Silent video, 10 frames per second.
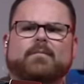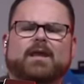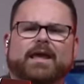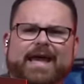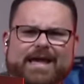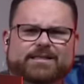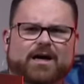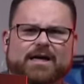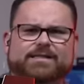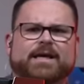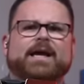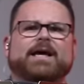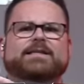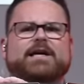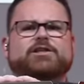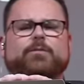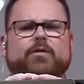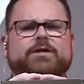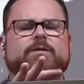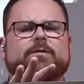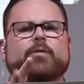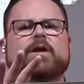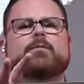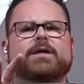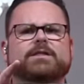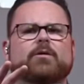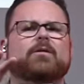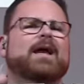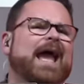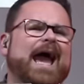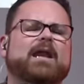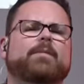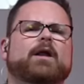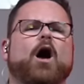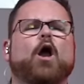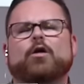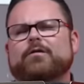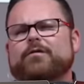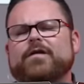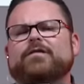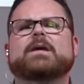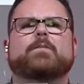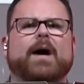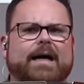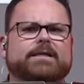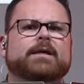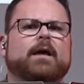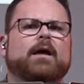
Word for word: case cost is actually pretty reasonable at about 150 bucks,